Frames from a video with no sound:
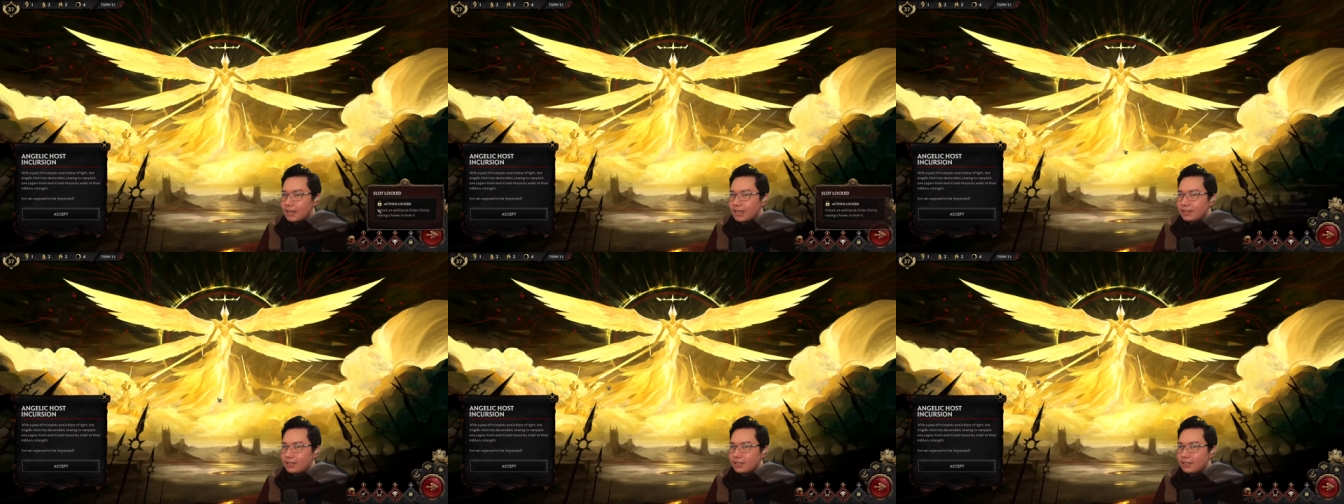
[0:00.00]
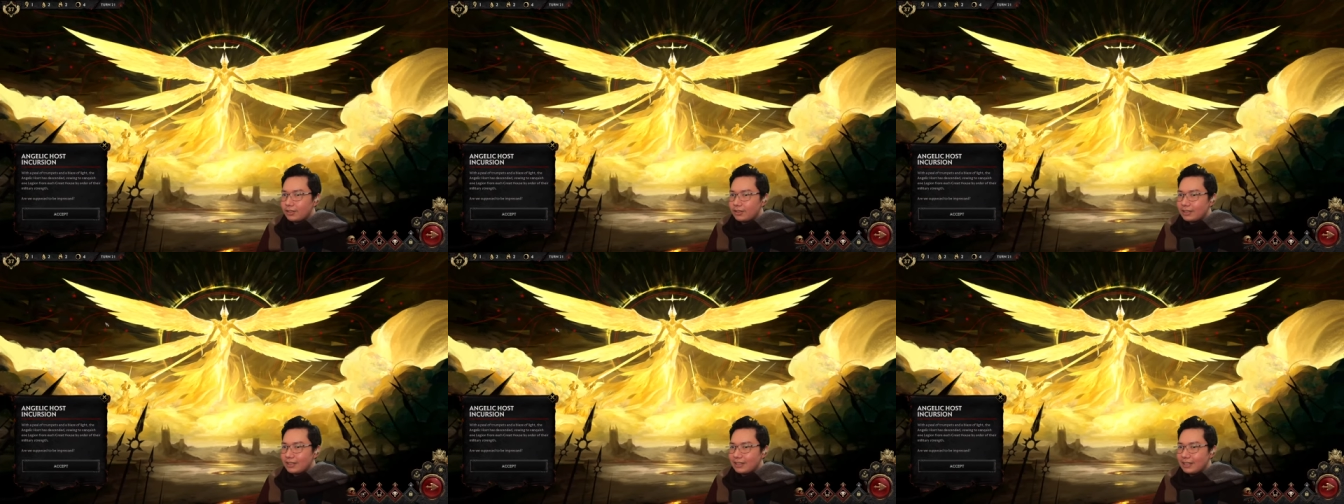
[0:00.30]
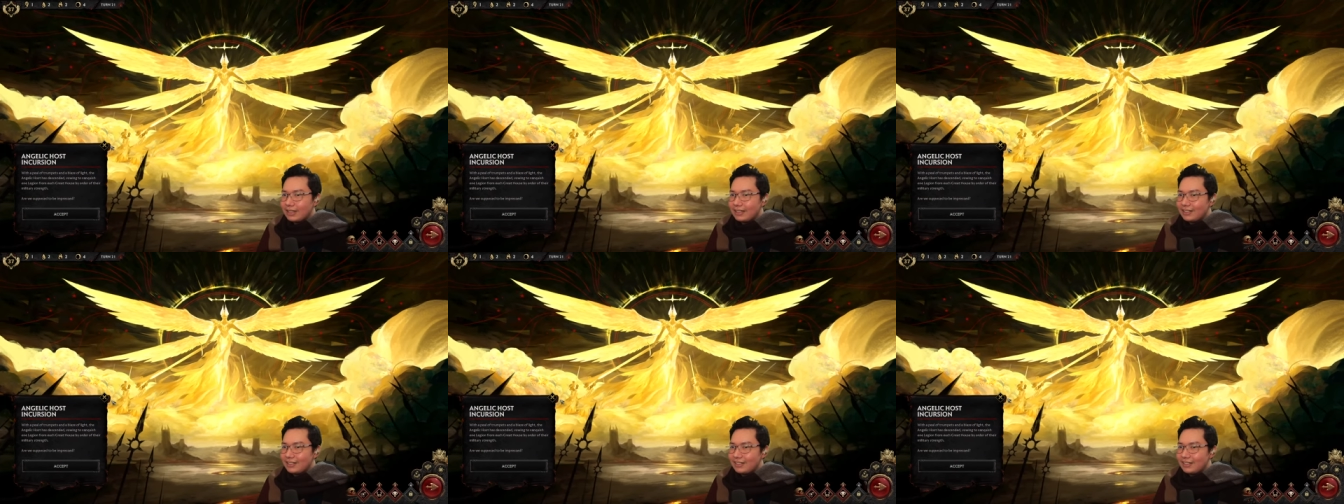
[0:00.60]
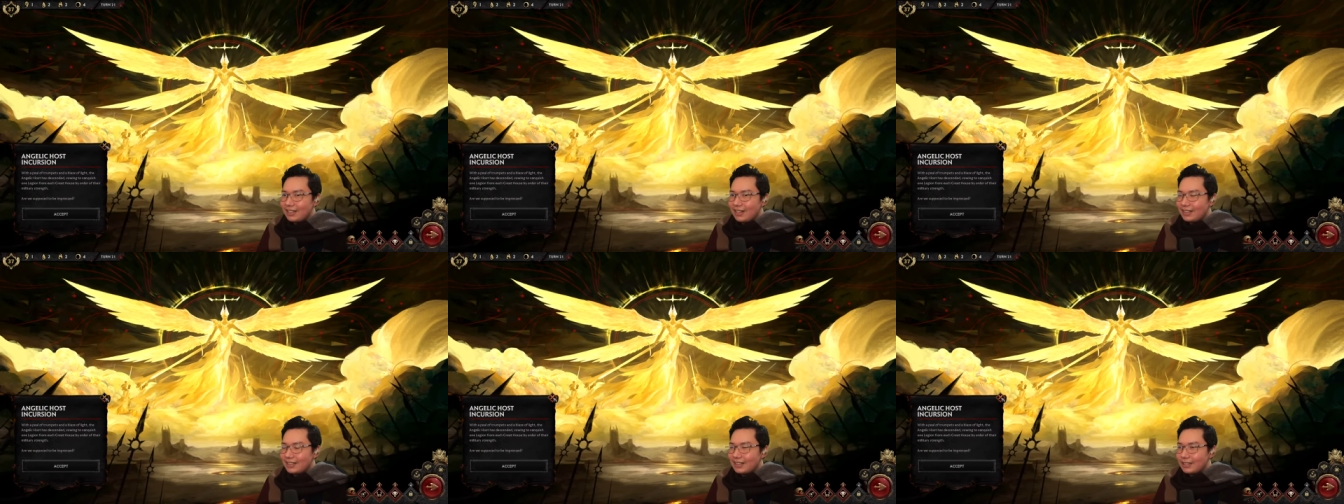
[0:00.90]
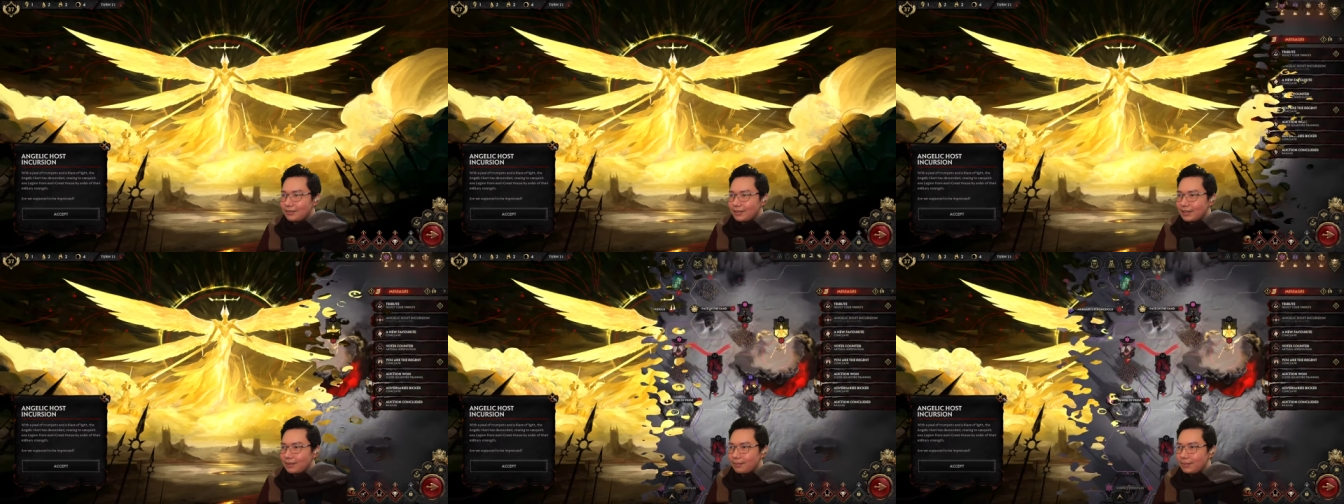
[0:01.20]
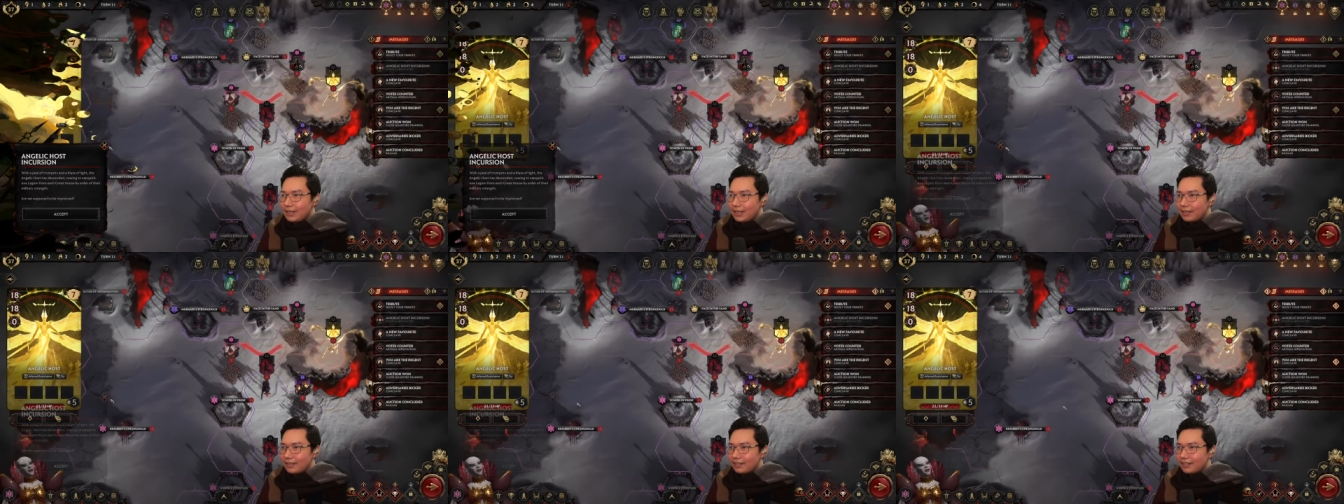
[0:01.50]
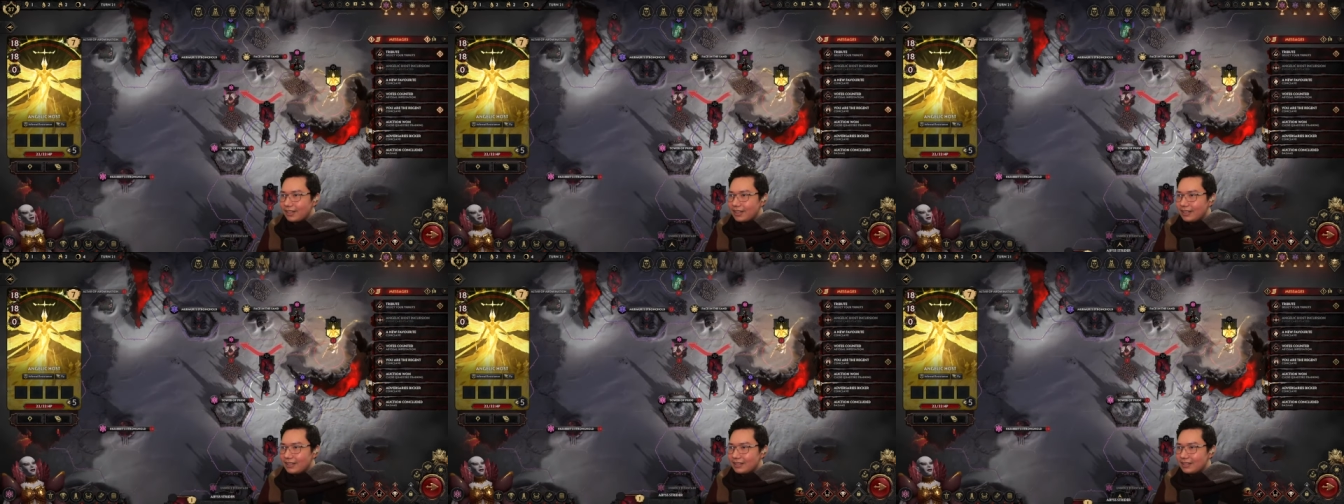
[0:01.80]
So it, it's starting with me,
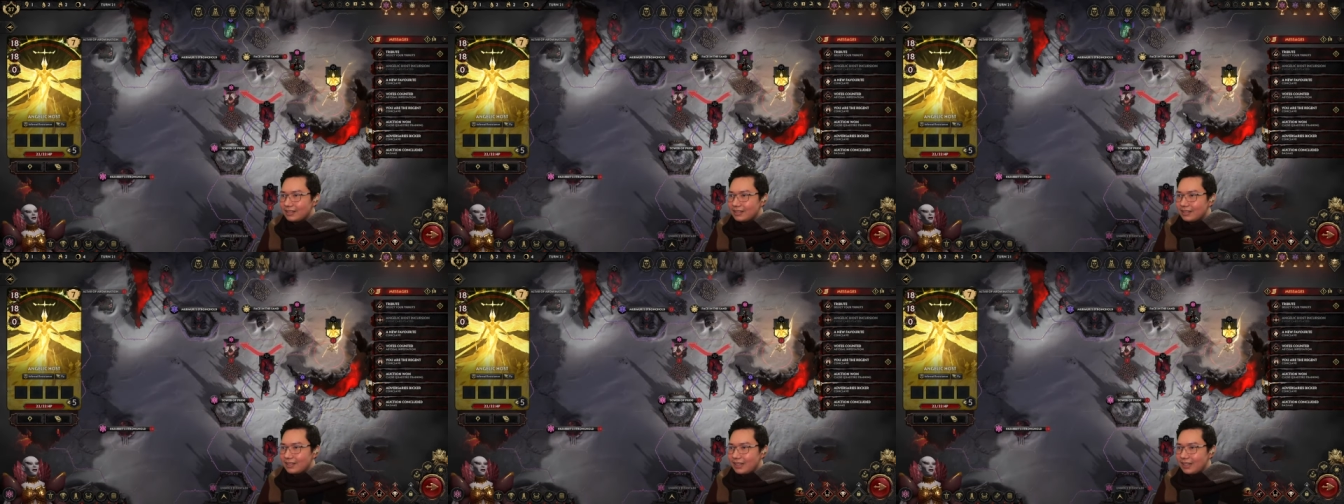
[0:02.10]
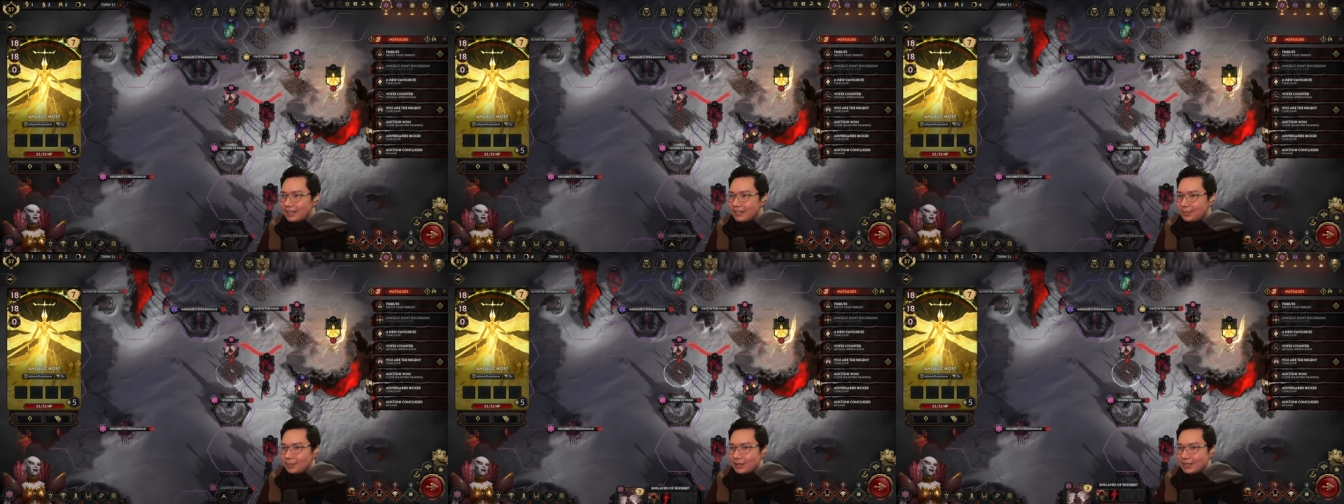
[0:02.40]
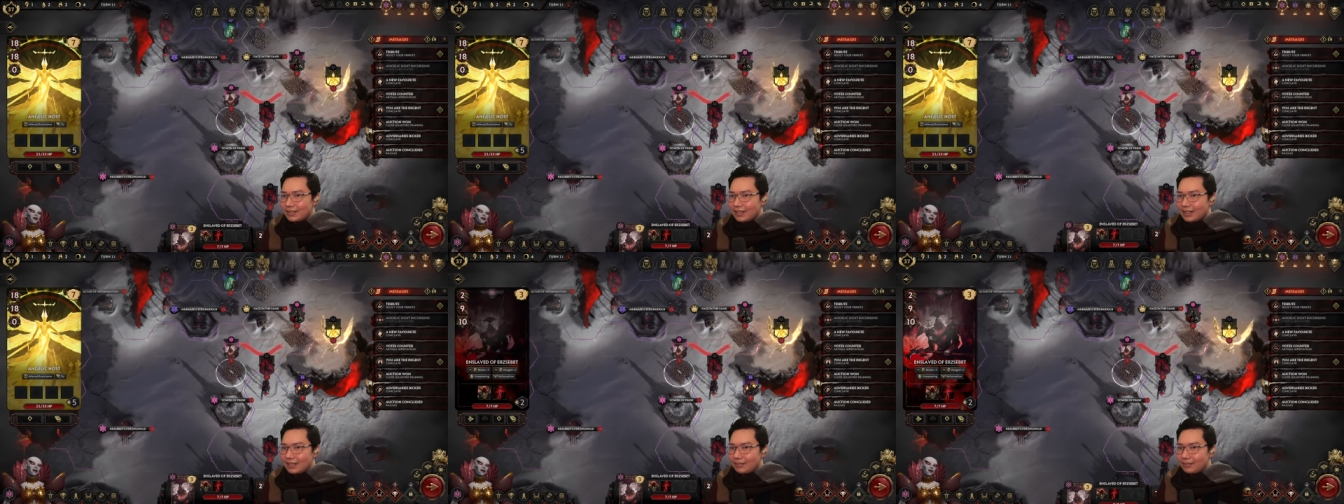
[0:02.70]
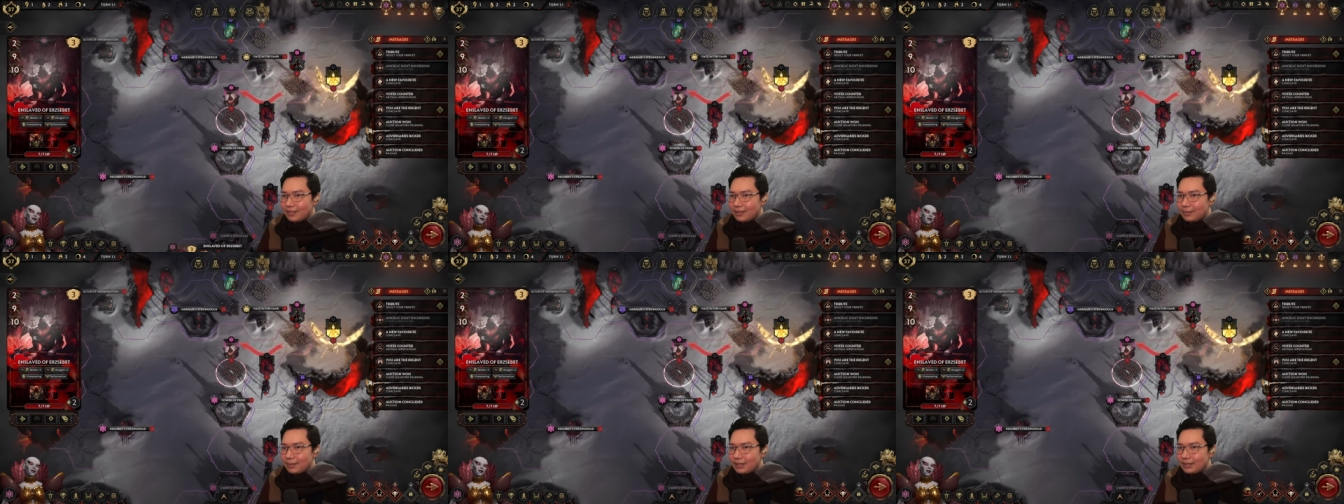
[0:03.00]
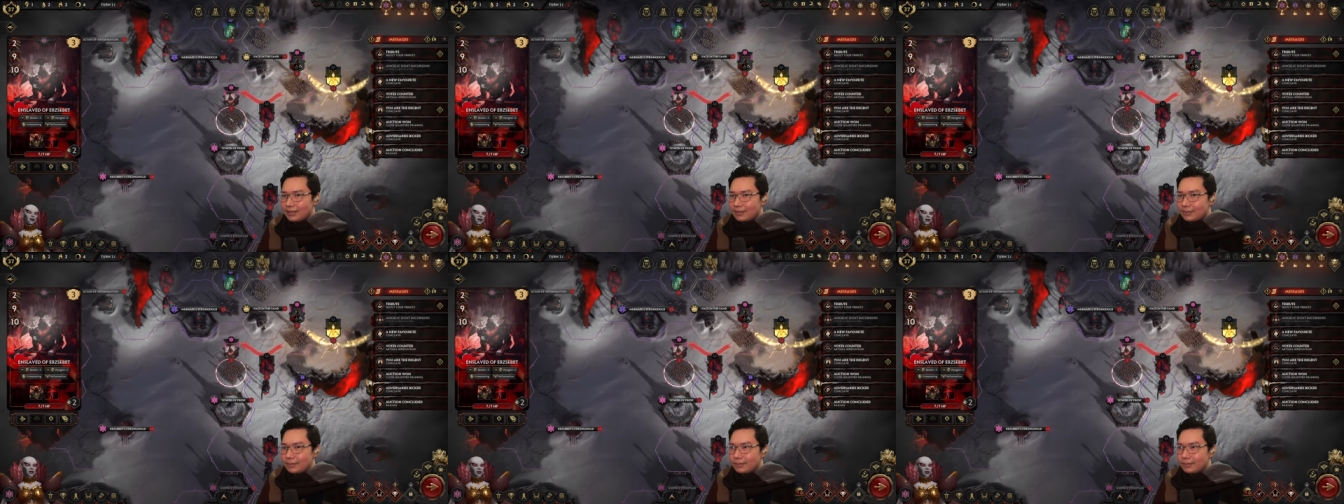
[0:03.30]
right? It has to be starting with me.